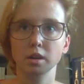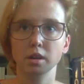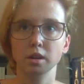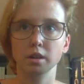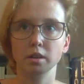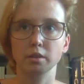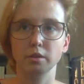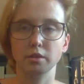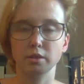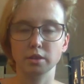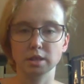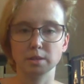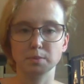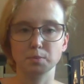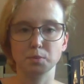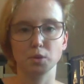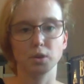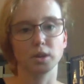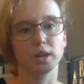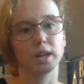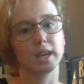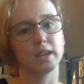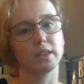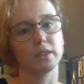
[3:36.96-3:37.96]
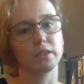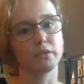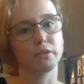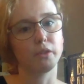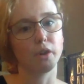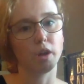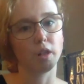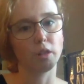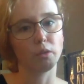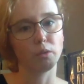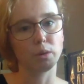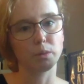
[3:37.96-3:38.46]
this book and the
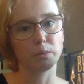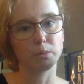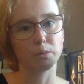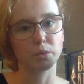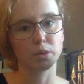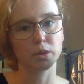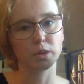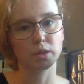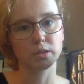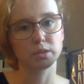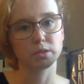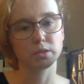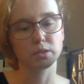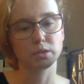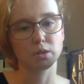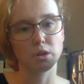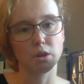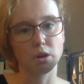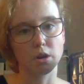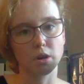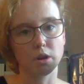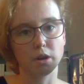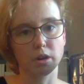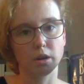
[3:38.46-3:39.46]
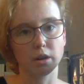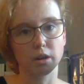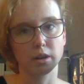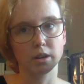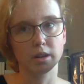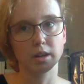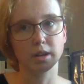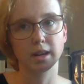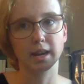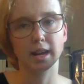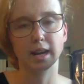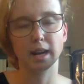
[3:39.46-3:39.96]
following books are,
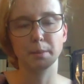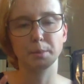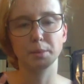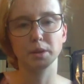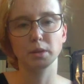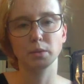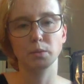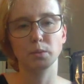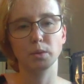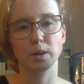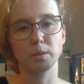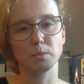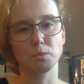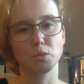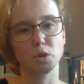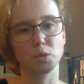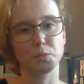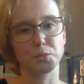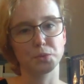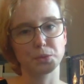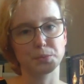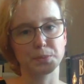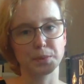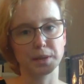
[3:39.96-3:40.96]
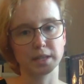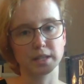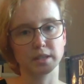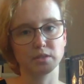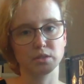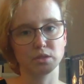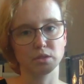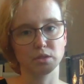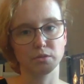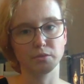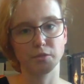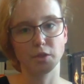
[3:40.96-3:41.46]
and I believe we get more perspectives
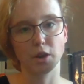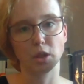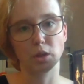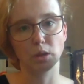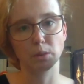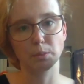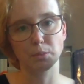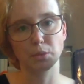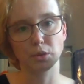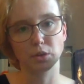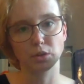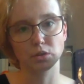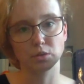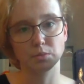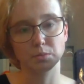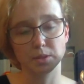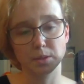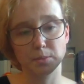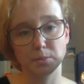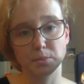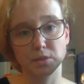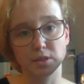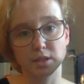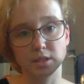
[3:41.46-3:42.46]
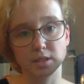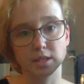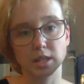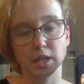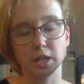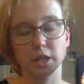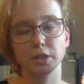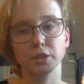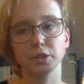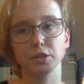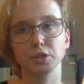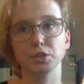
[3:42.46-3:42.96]
in the following books from some of these
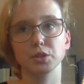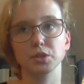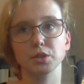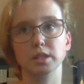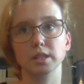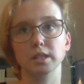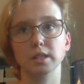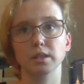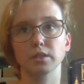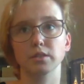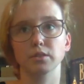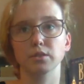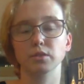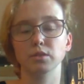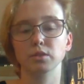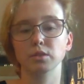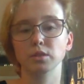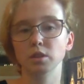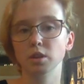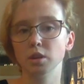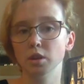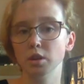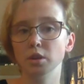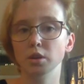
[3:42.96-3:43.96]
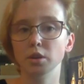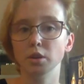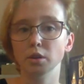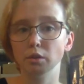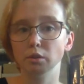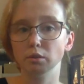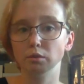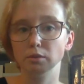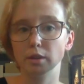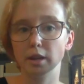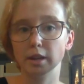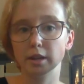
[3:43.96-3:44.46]
characters, is
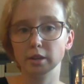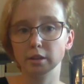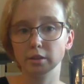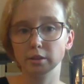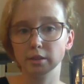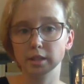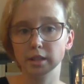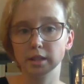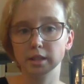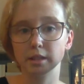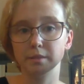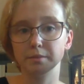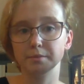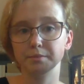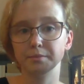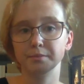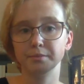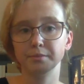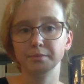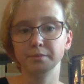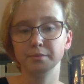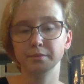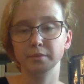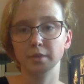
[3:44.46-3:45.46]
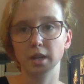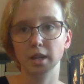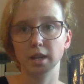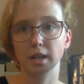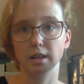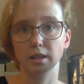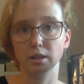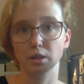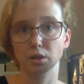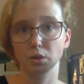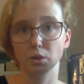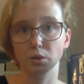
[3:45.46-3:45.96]
Renarin,
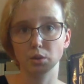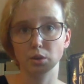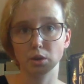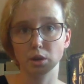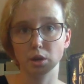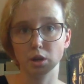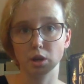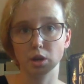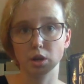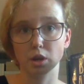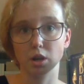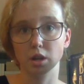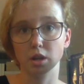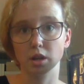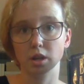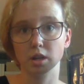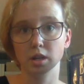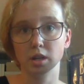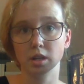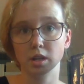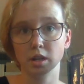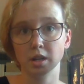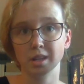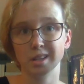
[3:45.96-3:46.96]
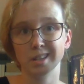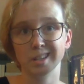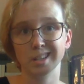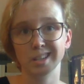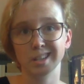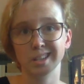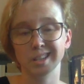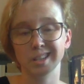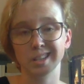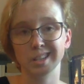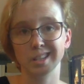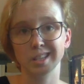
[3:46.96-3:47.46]
Elhokar,
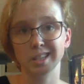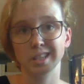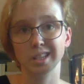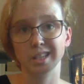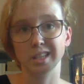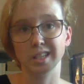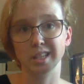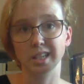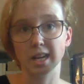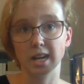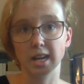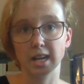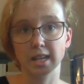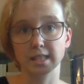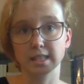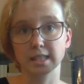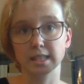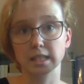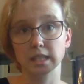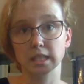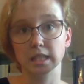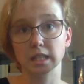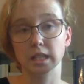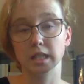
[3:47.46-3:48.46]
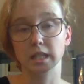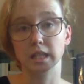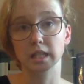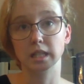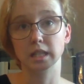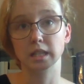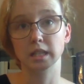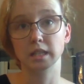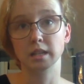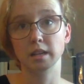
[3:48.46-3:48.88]
Yasna,